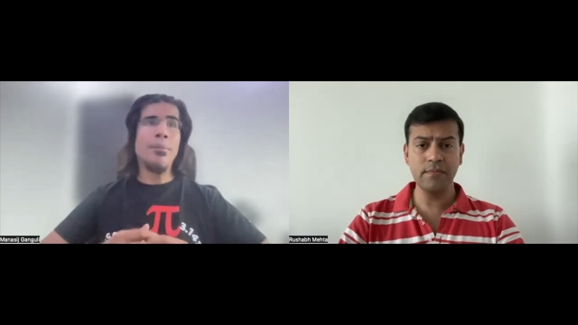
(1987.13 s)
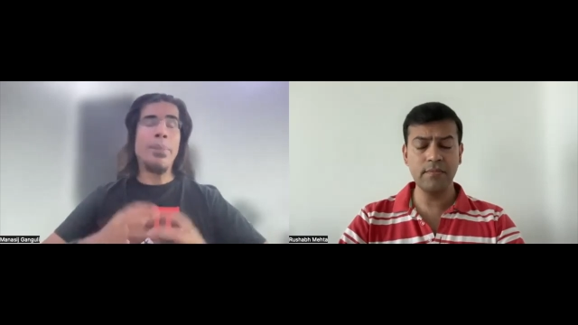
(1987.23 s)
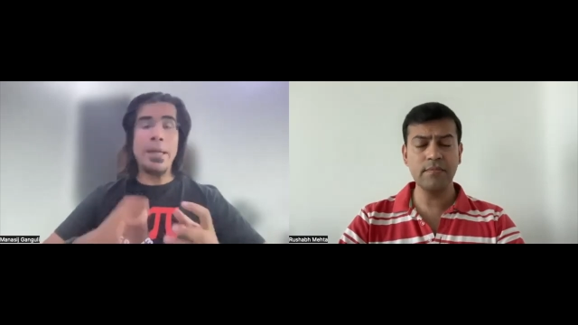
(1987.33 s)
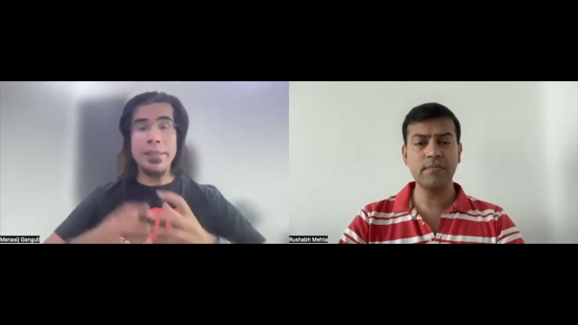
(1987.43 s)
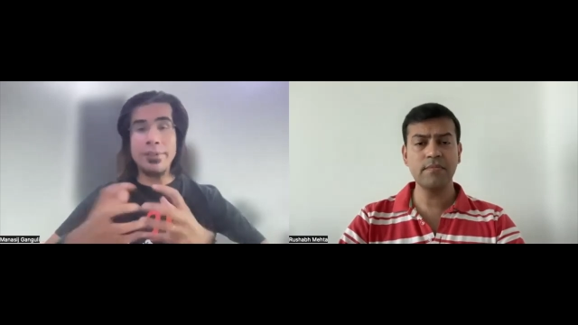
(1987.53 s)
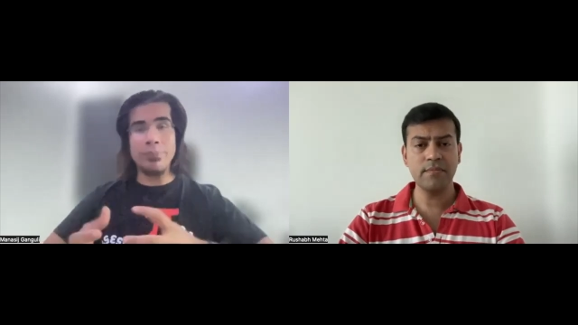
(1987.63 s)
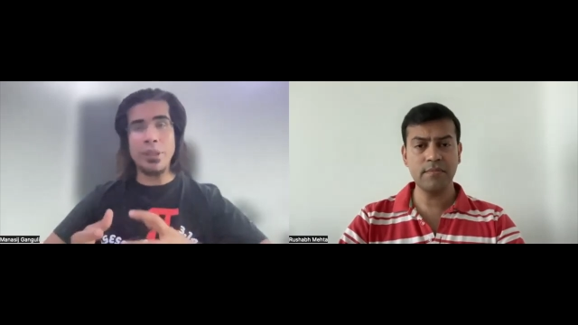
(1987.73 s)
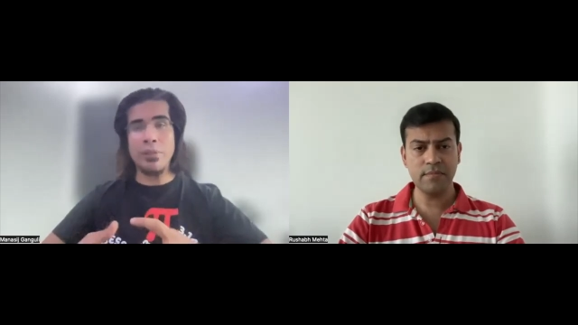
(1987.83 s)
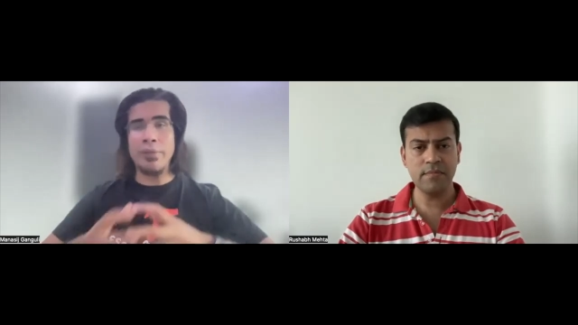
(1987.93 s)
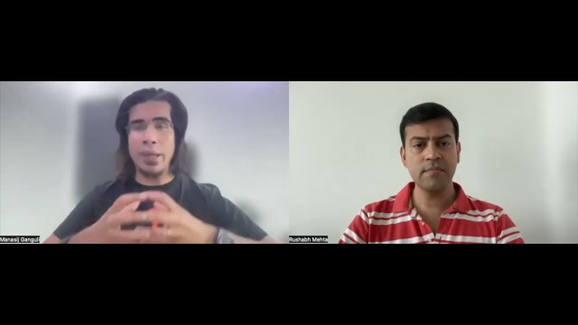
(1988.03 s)
Speaker 1: building
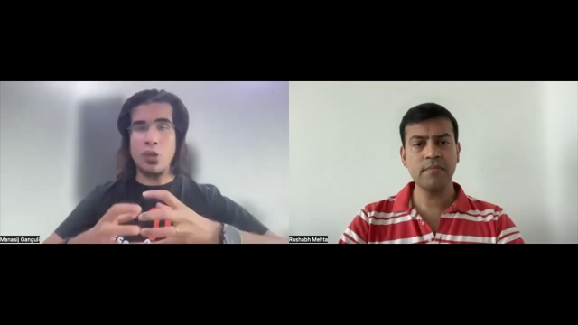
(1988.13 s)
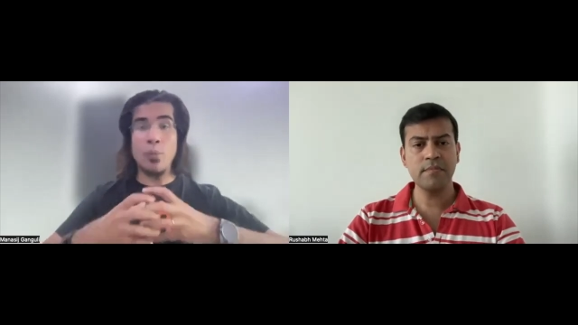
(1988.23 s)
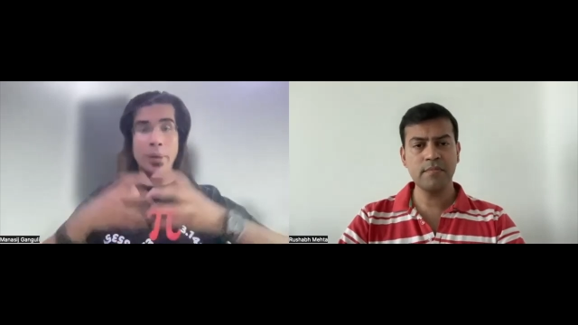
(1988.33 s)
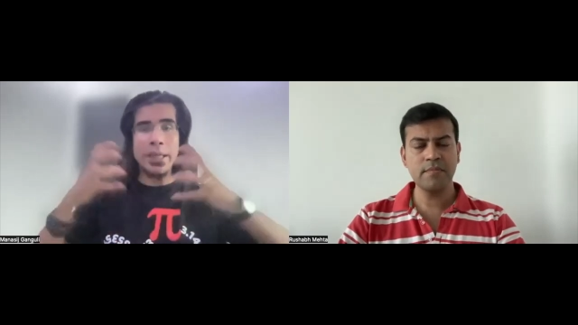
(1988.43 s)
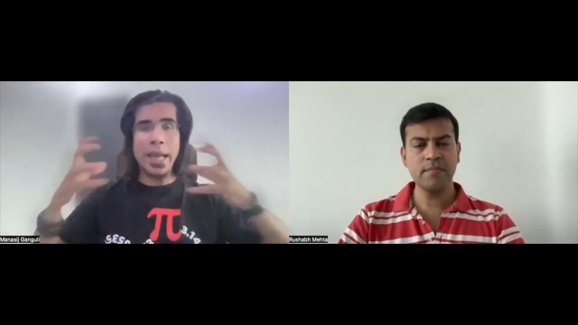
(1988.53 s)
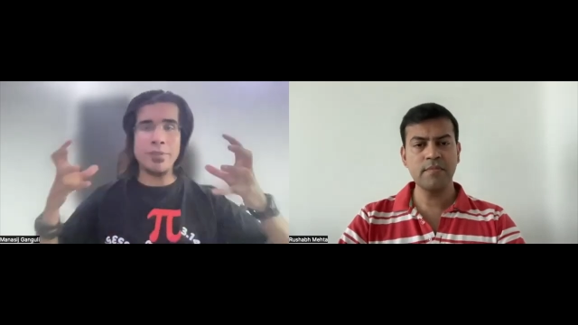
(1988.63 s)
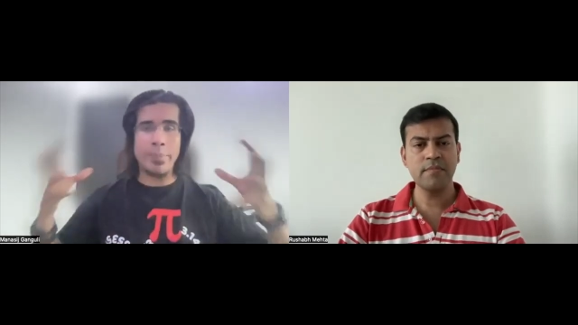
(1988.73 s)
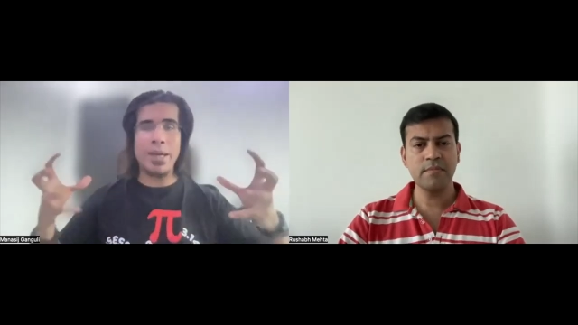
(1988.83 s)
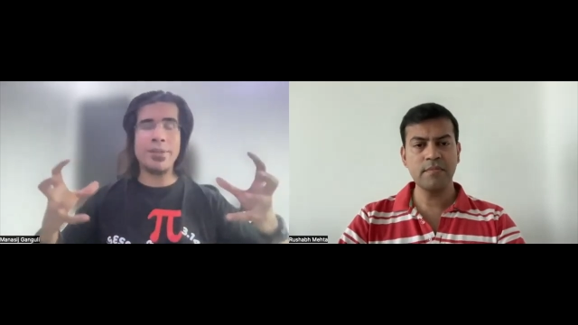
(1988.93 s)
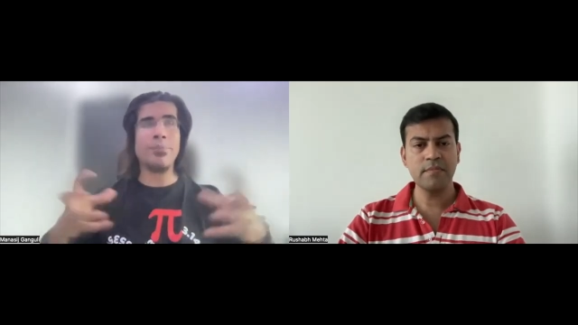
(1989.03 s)
something where nobody has
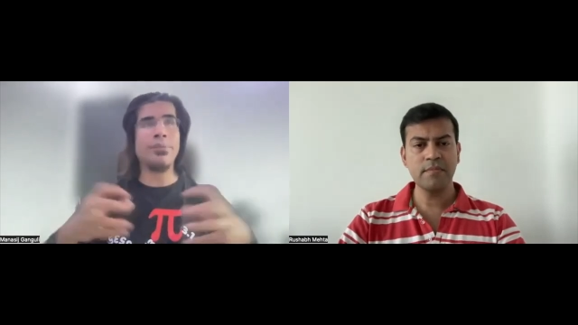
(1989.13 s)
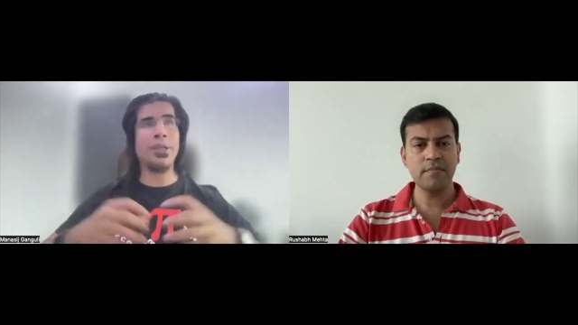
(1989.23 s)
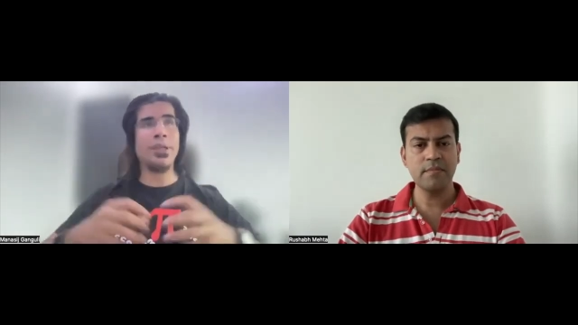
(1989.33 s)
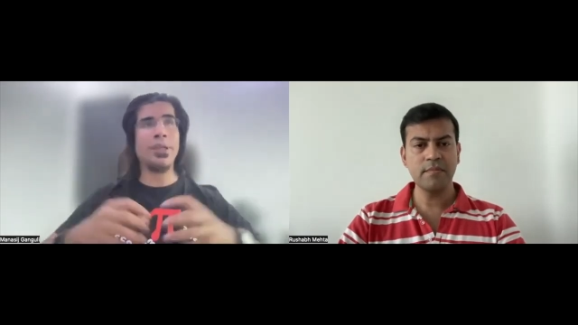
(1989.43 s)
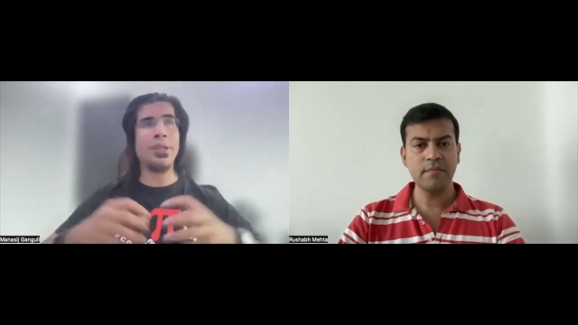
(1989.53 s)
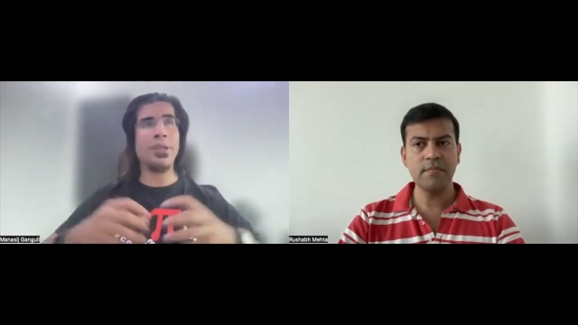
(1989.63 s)
built something,